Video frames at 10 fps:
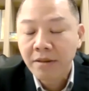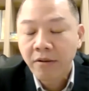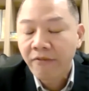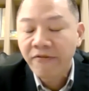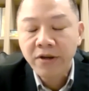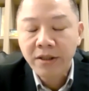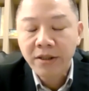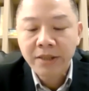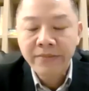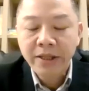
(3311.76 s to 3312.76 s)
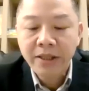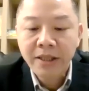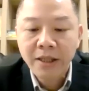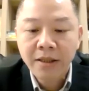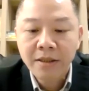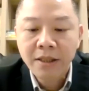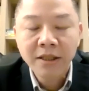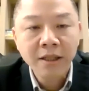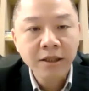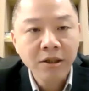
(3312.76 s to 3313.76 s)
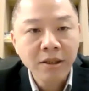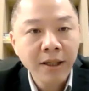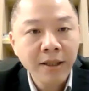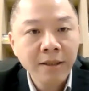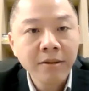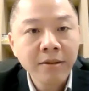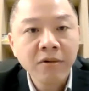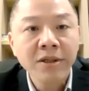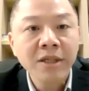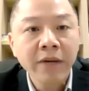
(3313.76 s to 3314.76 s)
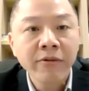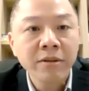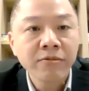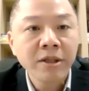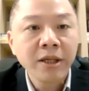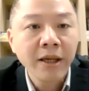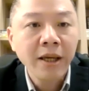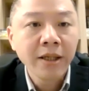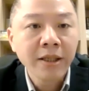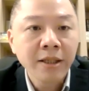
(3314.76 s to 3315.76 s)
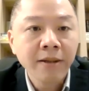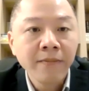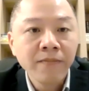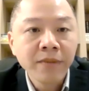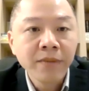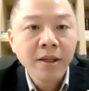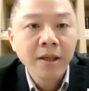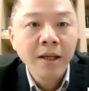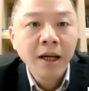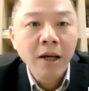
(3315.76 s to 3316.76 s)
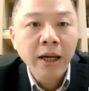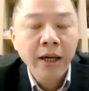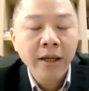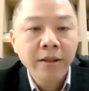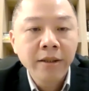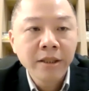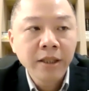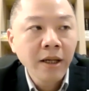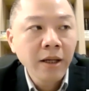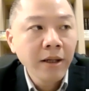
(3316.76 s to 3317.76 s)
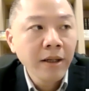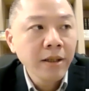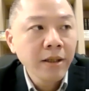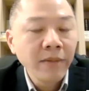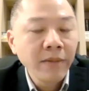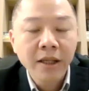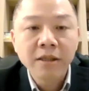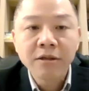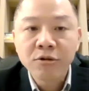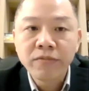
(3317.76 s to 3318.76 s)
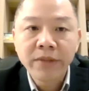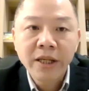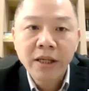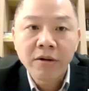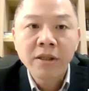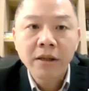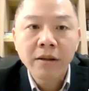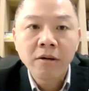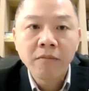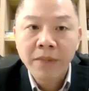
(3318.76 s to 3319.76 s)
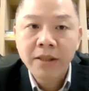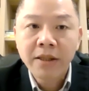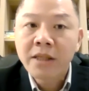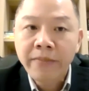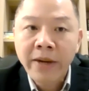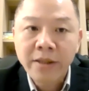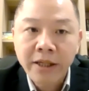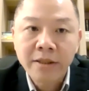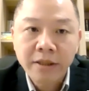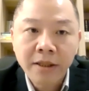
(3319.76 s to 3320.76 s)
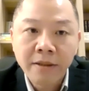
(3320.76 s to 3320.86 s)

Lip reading: fierce domestic discussion on what Taiwan really is, and the true meaning of being independent.